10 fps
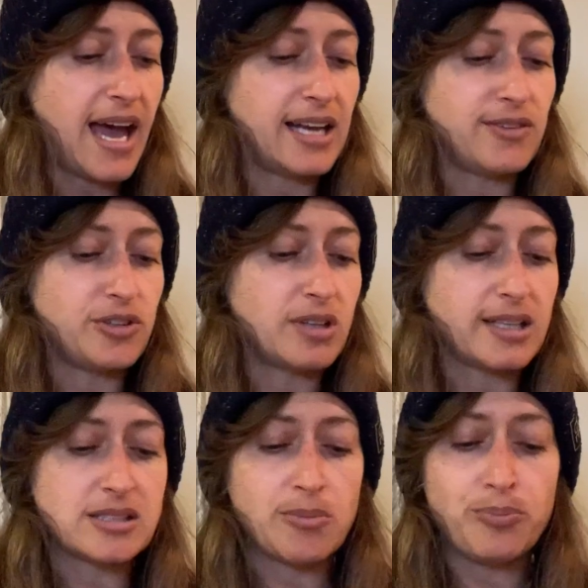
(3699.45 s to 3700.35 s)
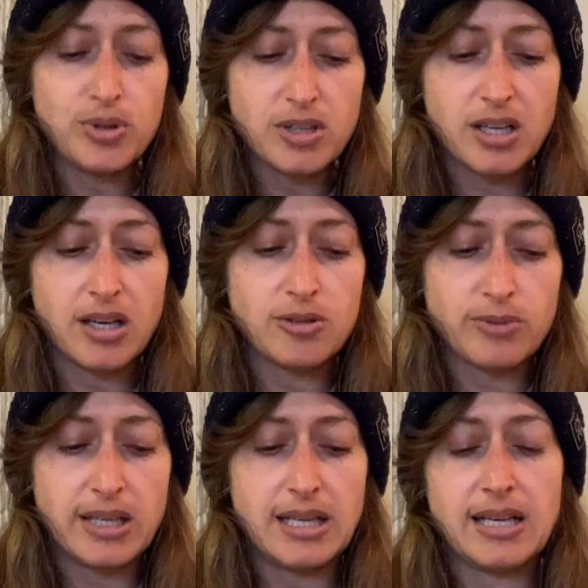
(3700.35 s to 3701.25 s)
And if you'd like to book a
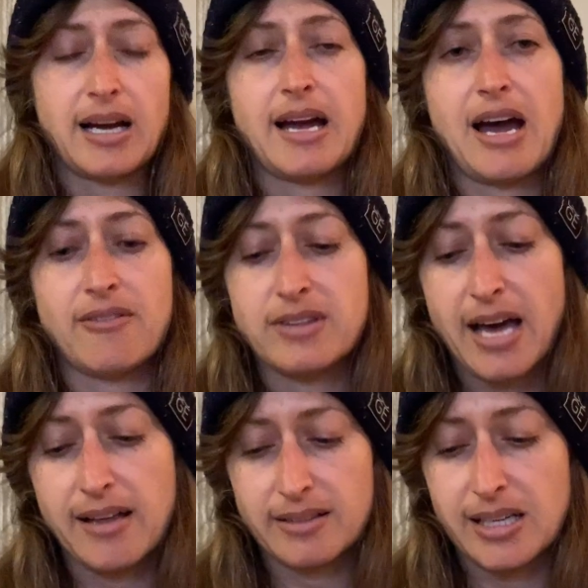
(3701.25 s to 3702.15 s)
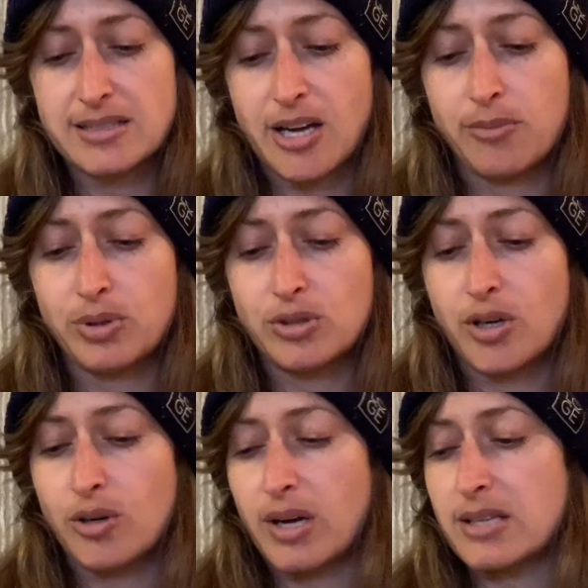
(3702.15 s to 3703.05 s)
reading, I have that link down
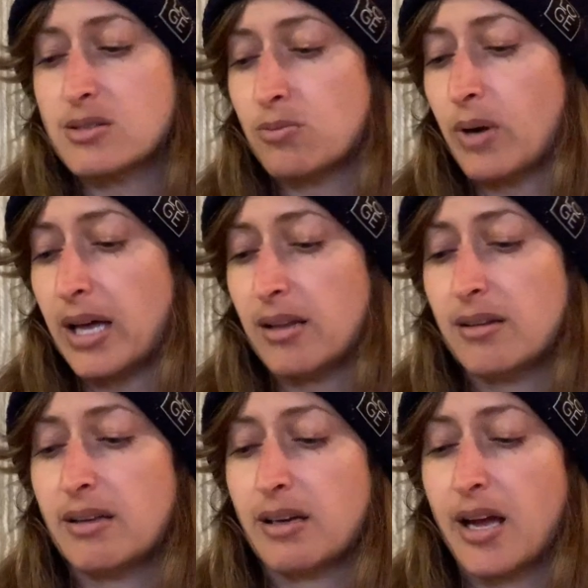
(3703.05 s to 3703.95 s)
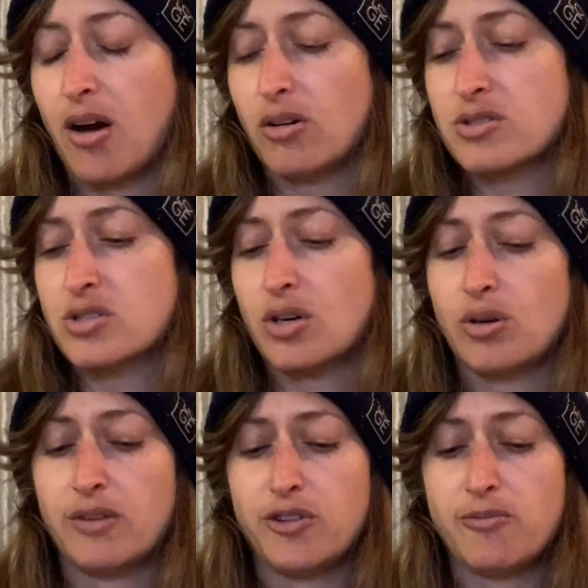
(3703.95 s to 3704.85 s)
below as well. And I
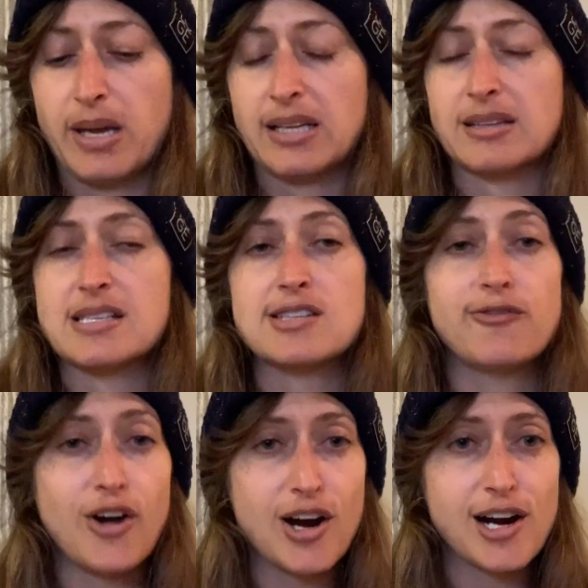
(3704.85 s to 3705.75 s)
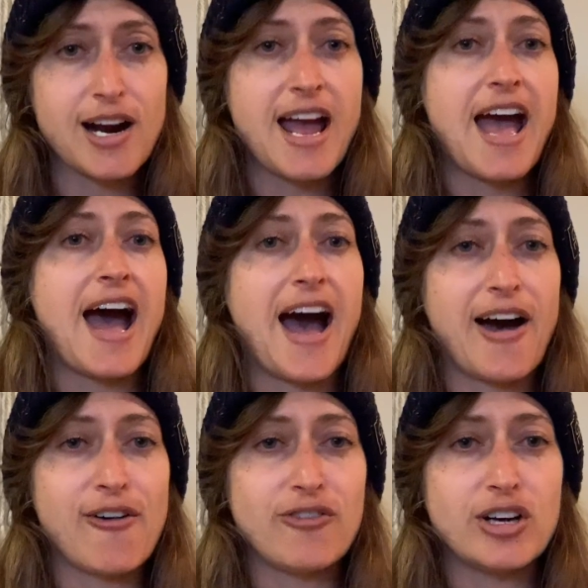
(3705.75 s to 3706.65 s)
also, if you've made it this far,
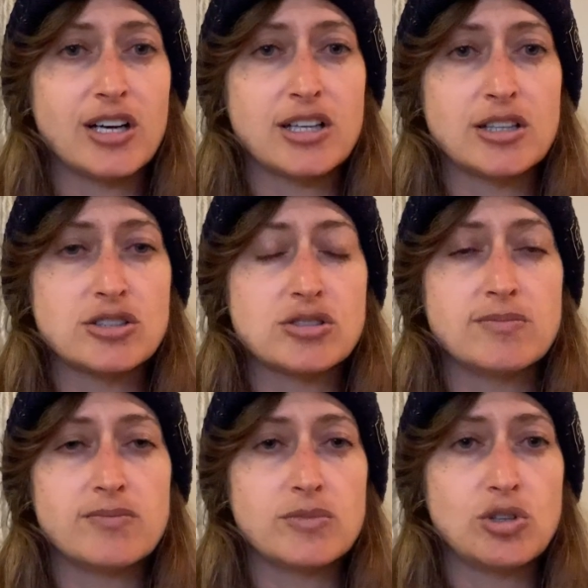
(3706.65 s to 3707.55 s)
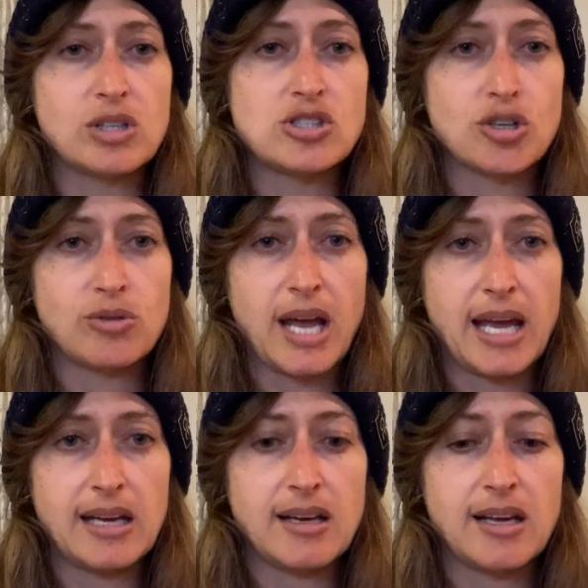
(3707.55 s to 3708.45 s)
have a you can
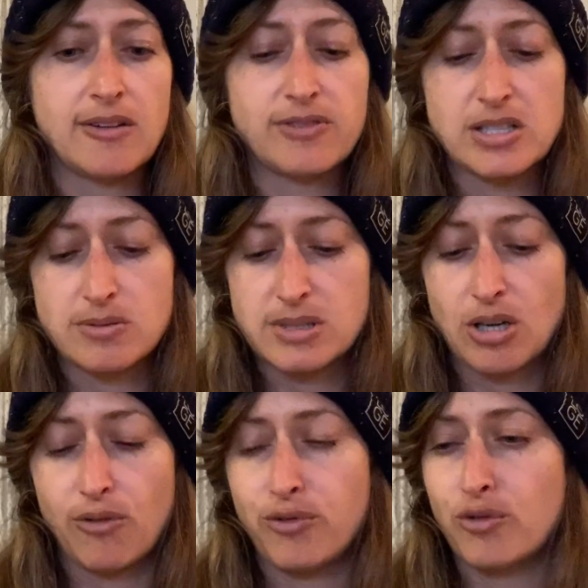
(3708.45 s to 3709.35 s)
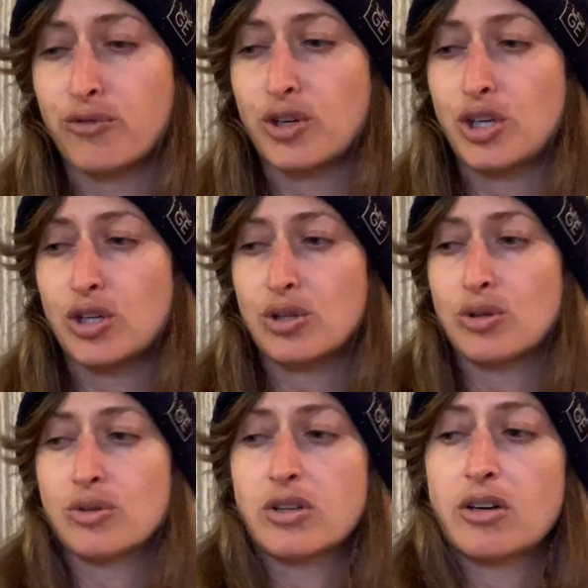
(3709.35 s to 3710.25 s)
donate if this was helpful for
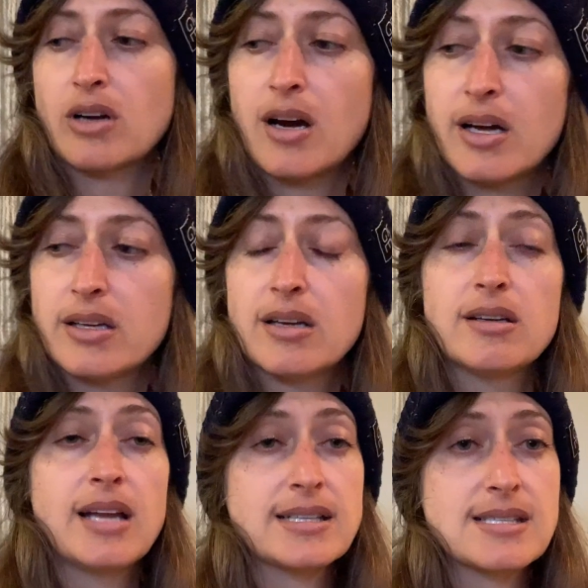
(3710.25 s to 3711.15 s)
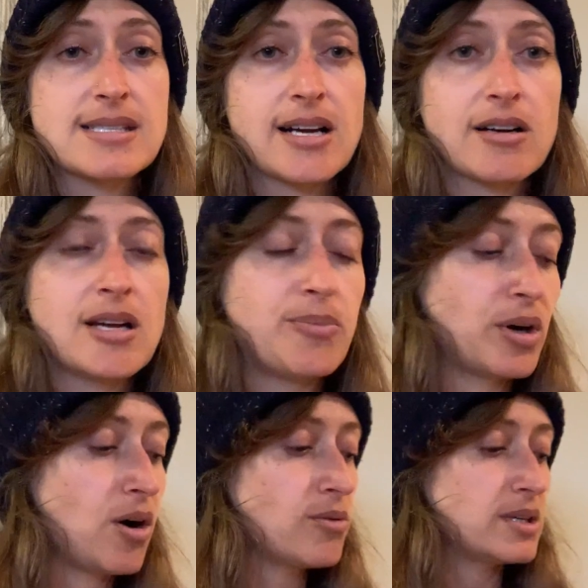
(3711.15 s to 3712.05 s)
you. They're not necessary,
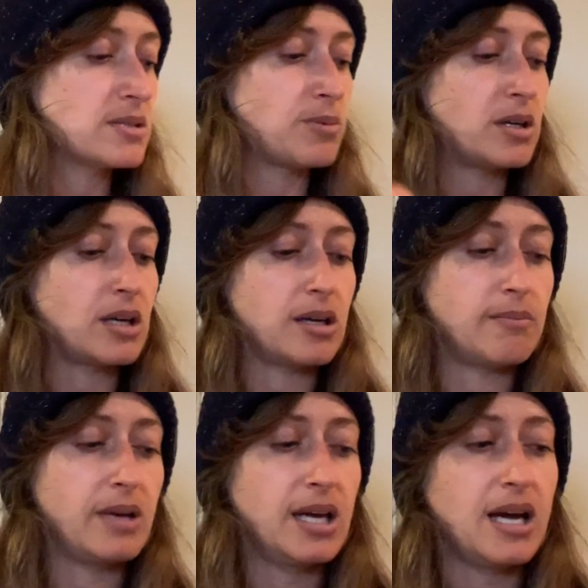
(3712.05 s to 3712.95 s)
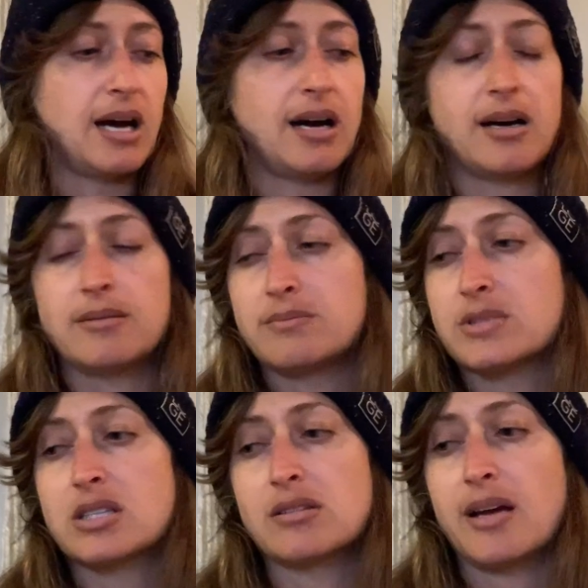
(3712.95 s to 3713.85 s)
but always welcome um,
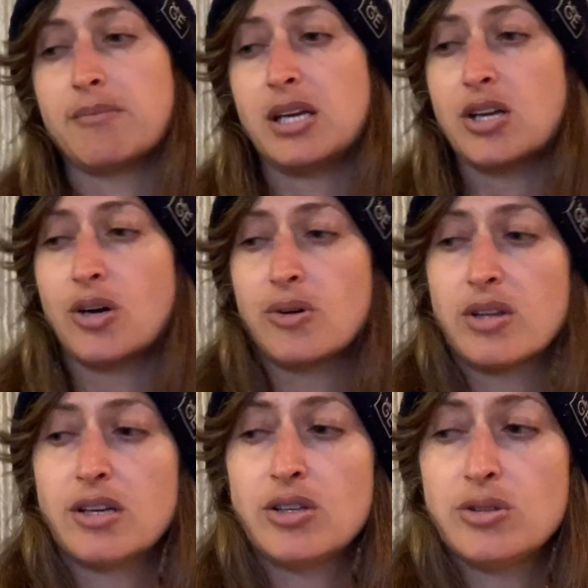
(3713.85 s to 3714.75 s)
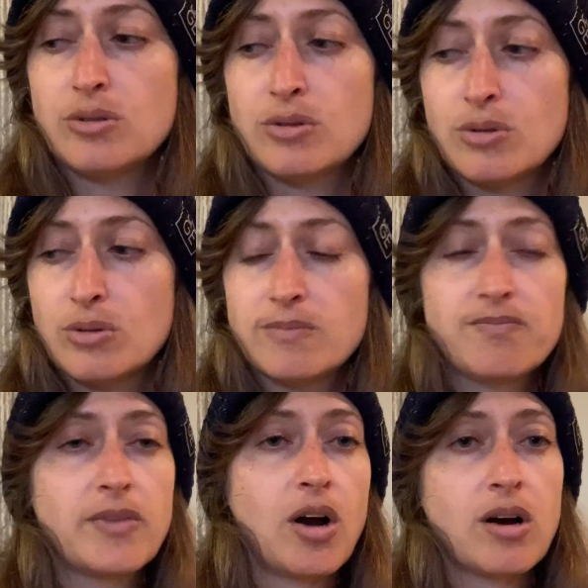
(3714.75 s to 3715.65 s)
to let me know that you
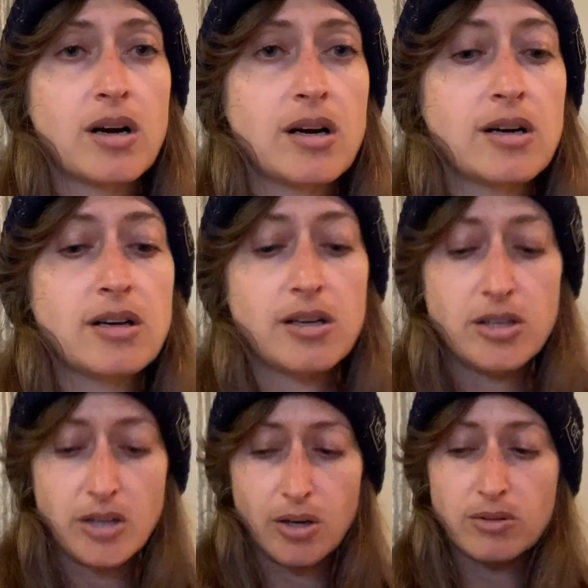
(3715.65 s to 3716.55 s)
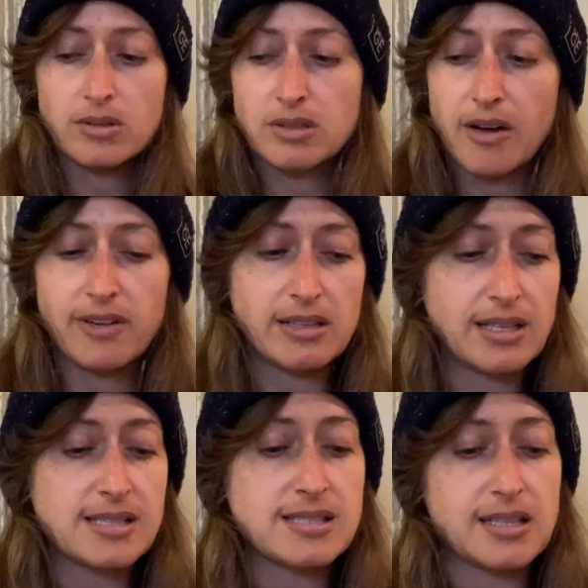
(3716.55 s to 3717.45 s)
are, you know, loving
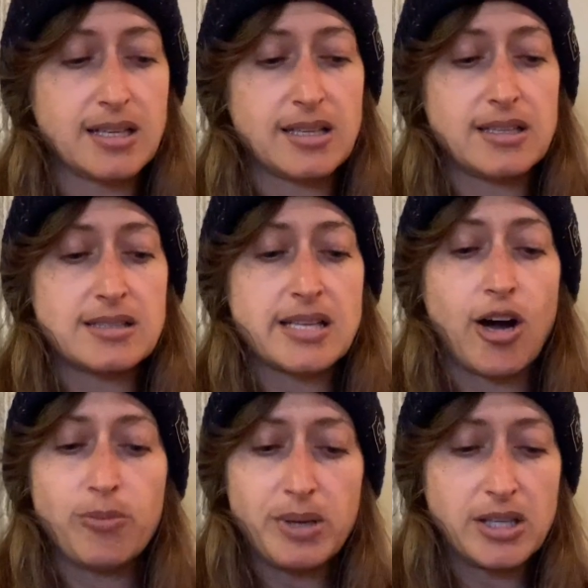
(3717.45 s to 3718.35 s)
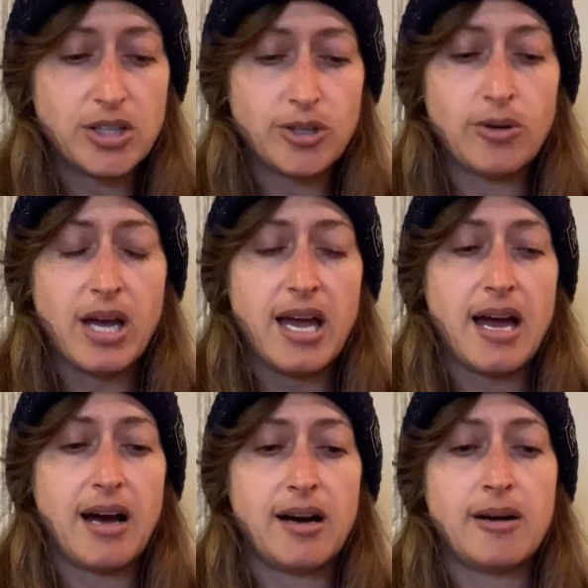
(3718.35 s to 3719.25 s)
this and it is helping you.
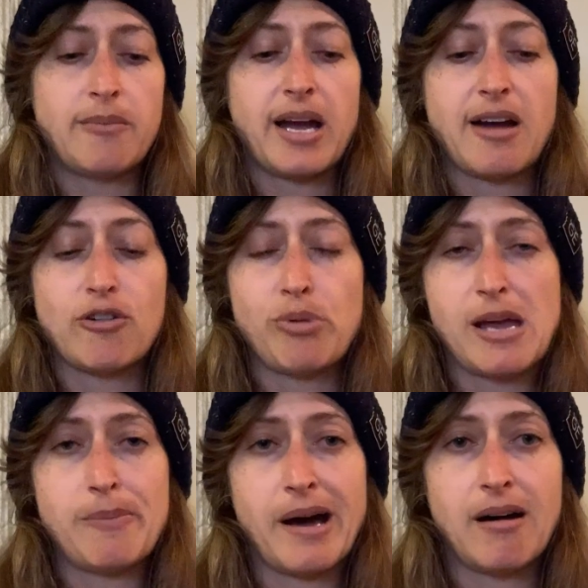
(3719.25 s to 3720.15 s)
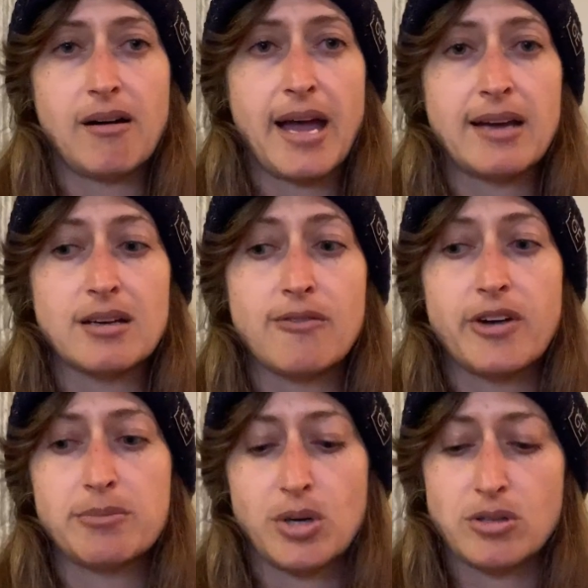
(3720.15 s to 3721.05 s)
Um, I have a PayPal and a
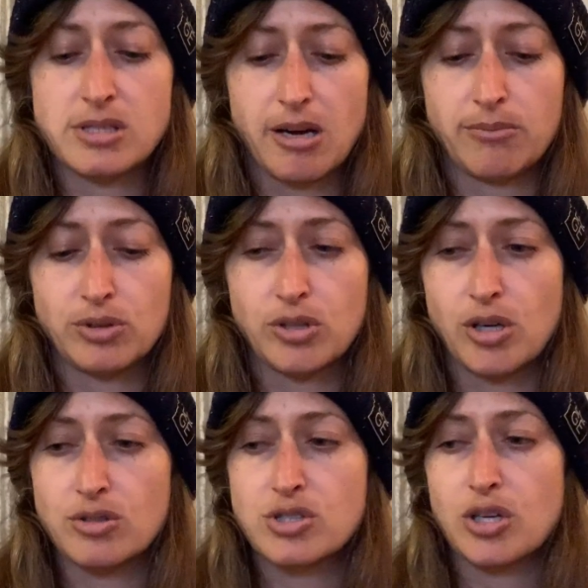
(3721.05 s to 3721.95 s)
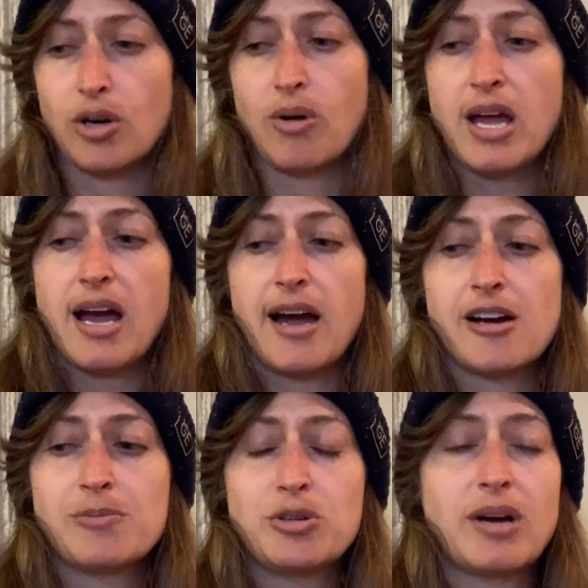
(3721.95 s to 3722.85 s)
Venmo down below. So I
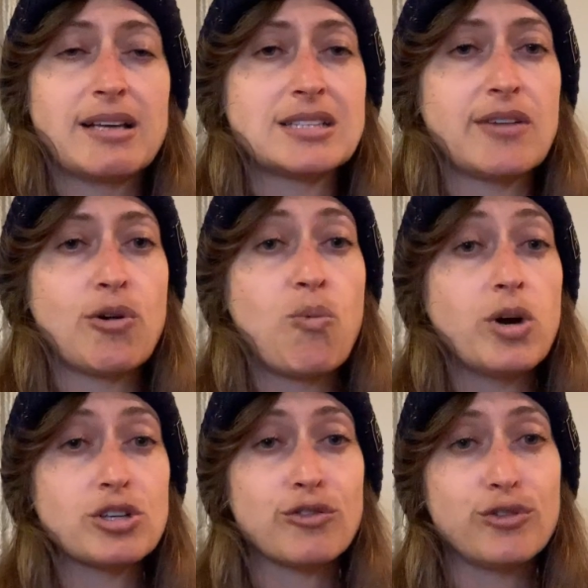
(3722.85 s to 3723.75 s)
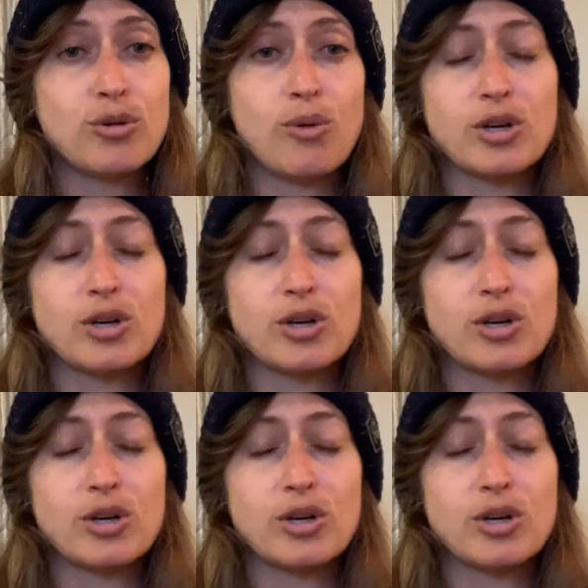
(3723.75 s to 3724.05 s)
hope you guys have a wonderful,